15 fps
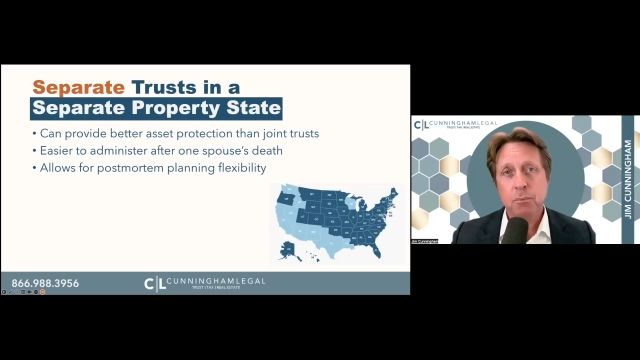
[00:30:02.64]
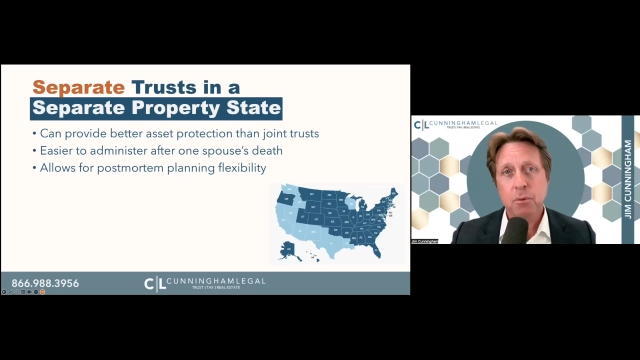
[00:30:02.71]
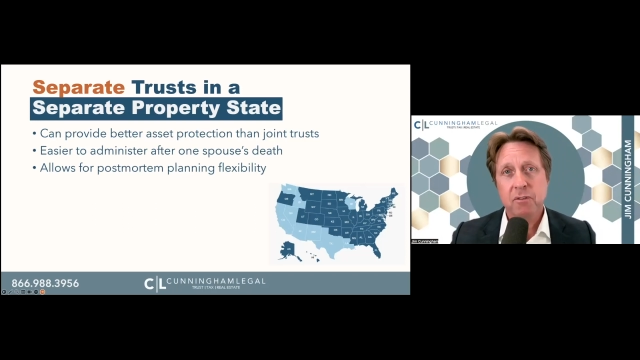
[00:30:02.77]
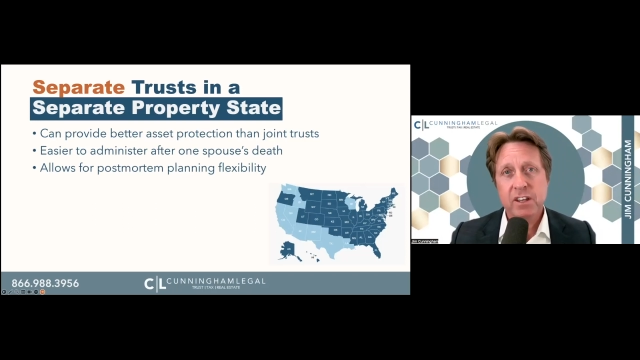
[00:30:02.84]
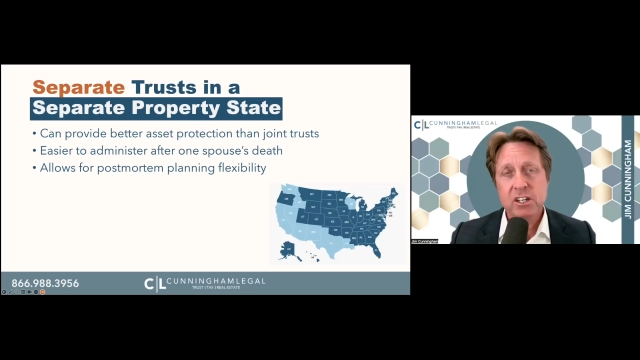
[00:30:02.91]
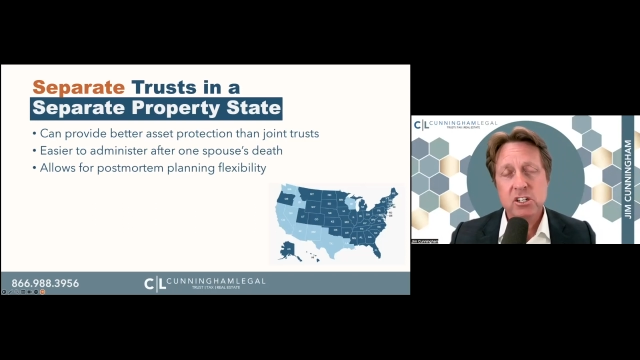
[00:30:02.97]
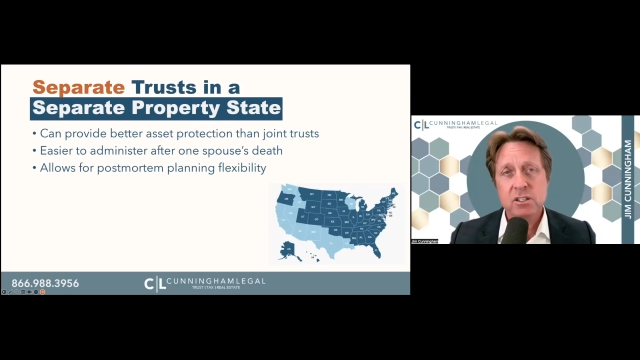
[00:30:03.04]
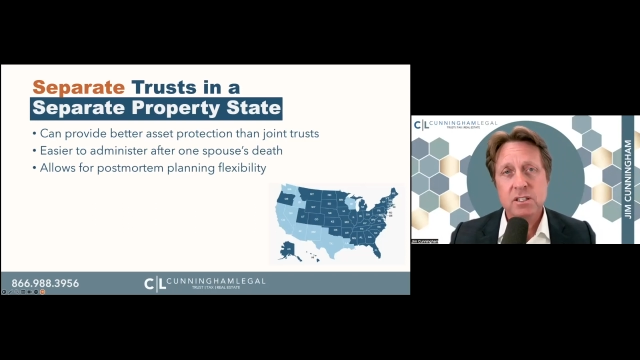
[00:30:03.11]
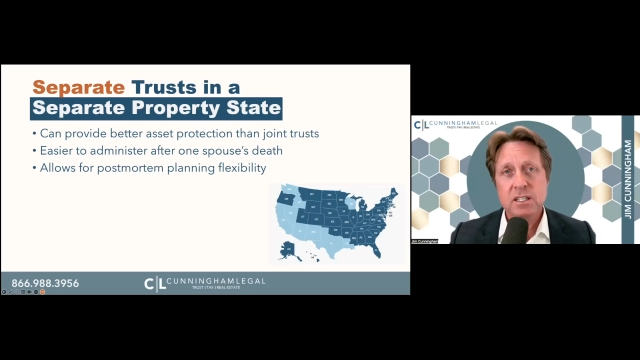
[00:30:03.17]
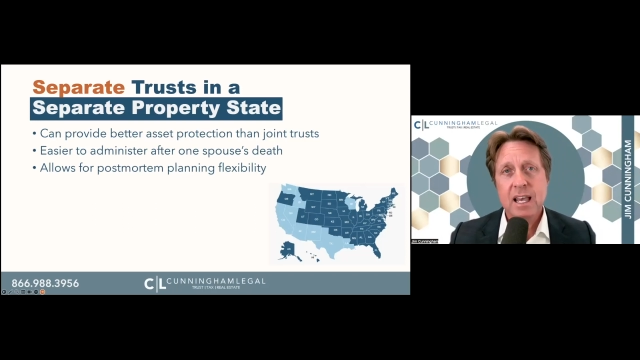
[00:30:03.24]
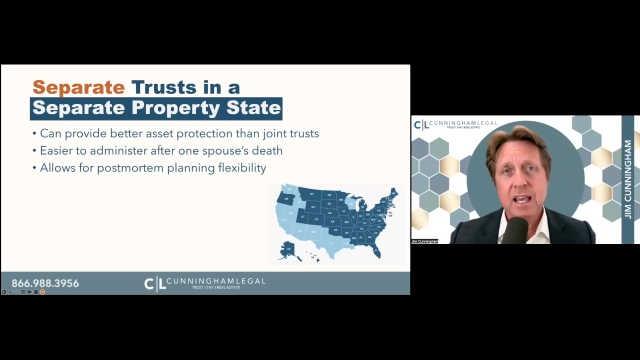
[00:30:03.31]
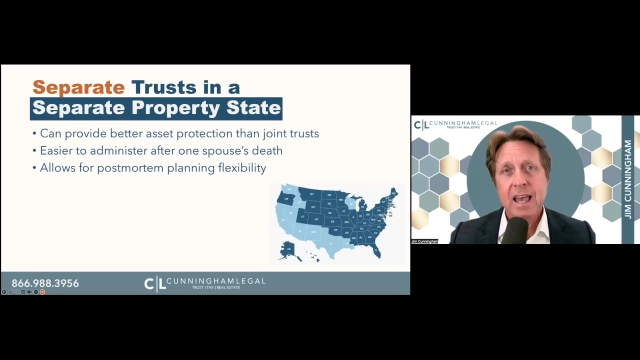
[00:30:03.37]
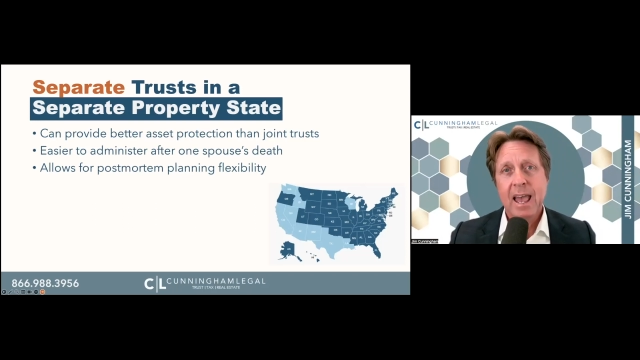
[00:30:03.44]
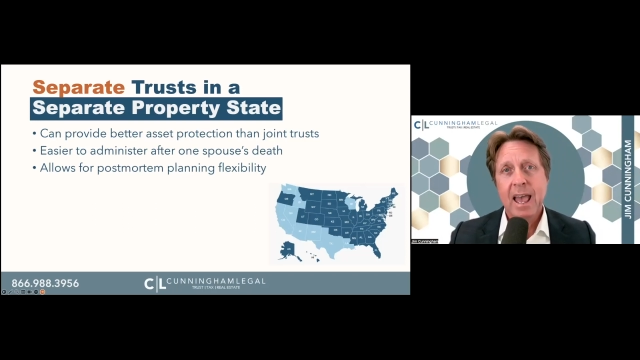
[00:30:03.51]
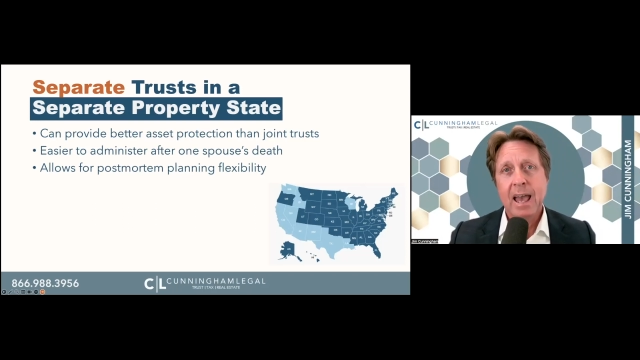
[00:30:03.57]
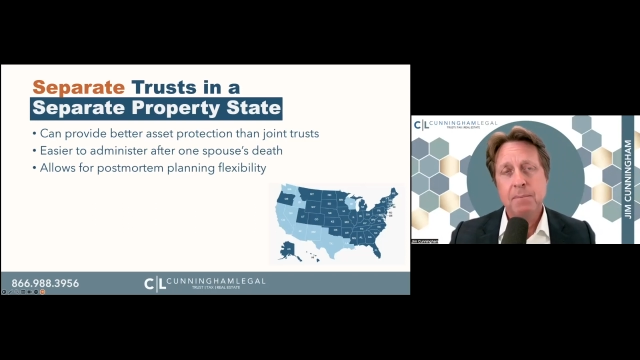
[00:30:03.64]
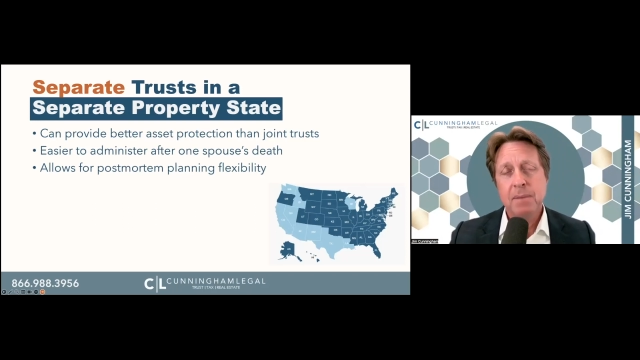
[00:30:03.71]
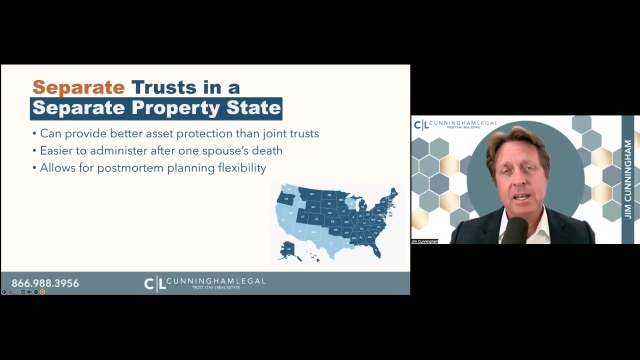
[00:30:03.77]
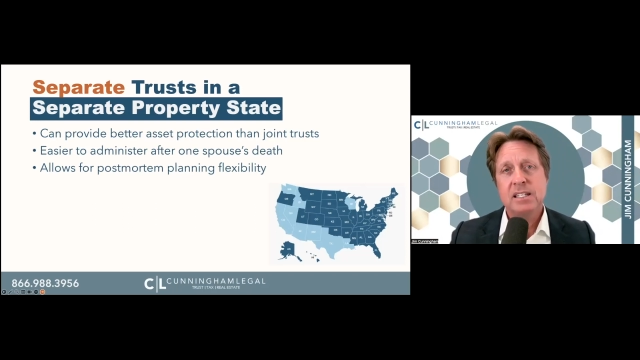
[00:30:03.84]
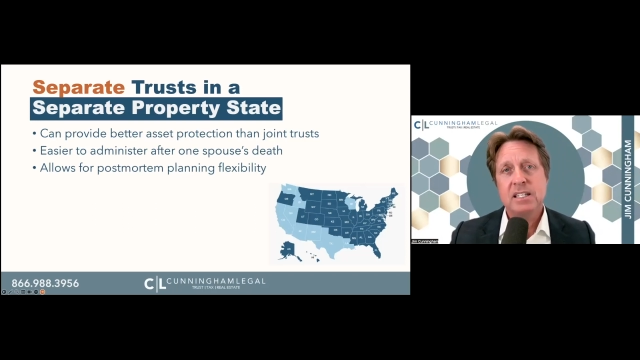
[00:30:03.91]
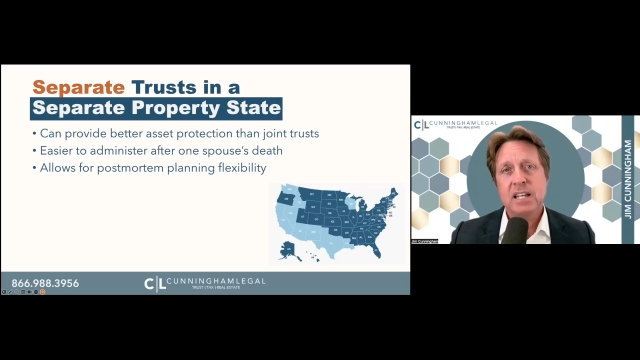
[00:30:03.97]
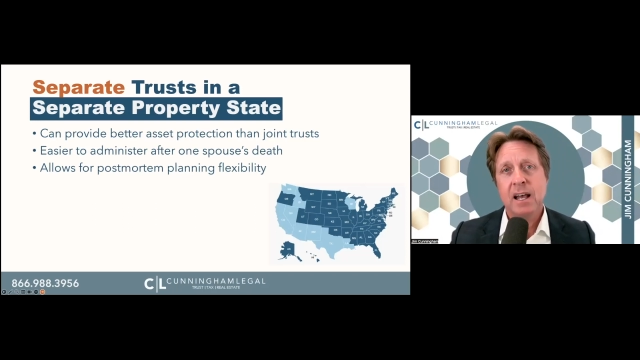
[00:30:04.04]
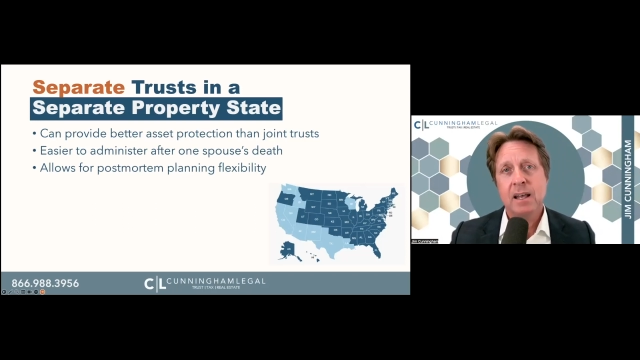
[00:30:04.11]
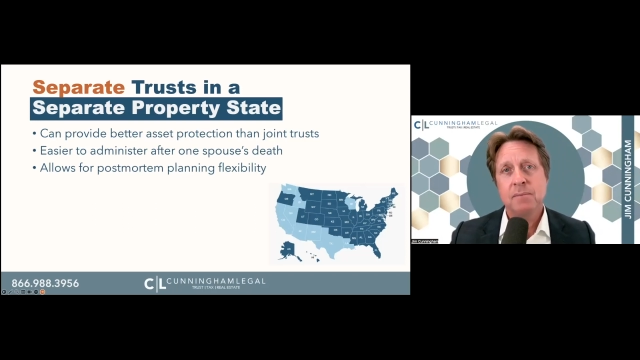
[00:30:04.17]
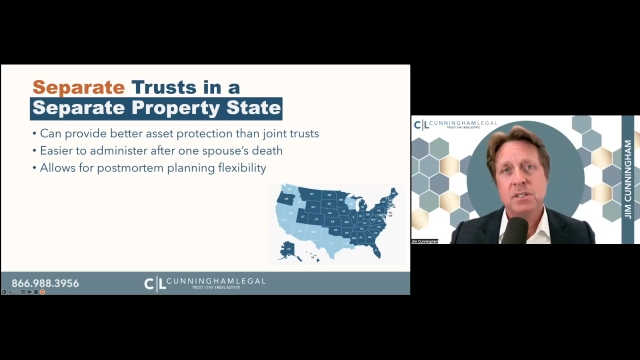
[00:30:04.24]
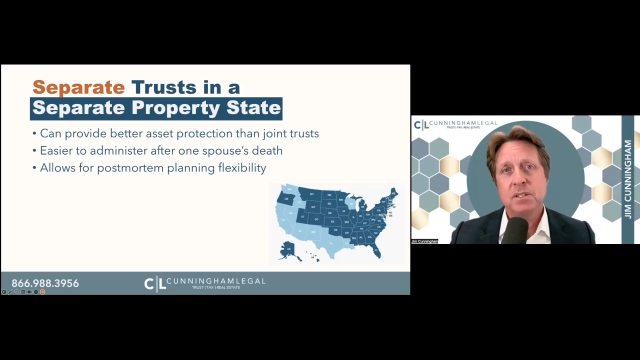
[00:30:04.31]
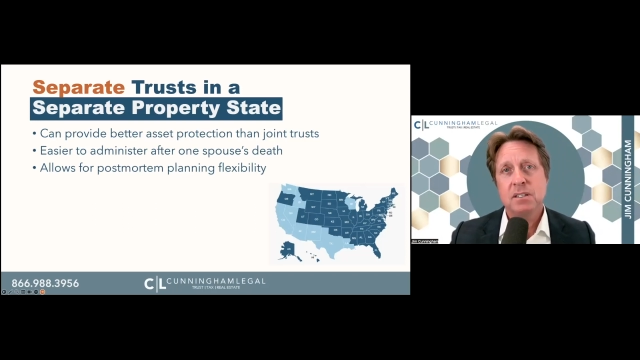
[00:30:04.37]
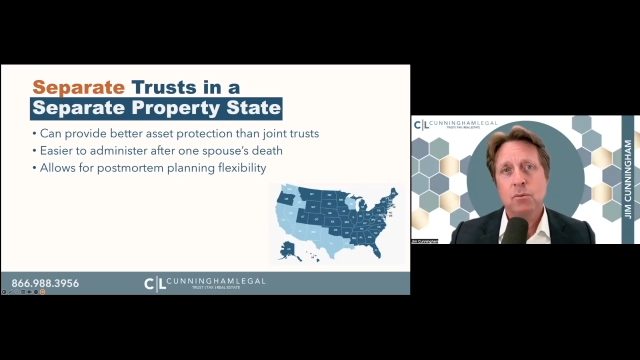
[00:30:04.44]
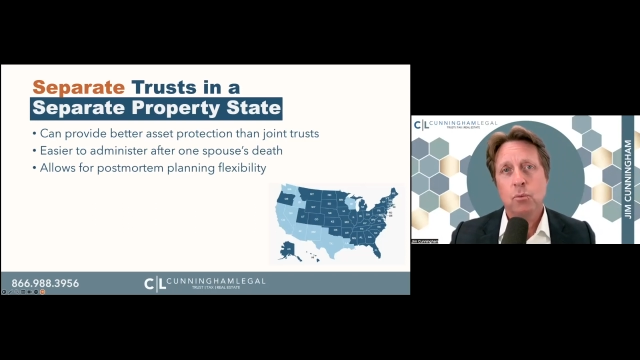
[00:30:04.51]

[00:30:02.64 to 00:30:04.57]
provisions, and many times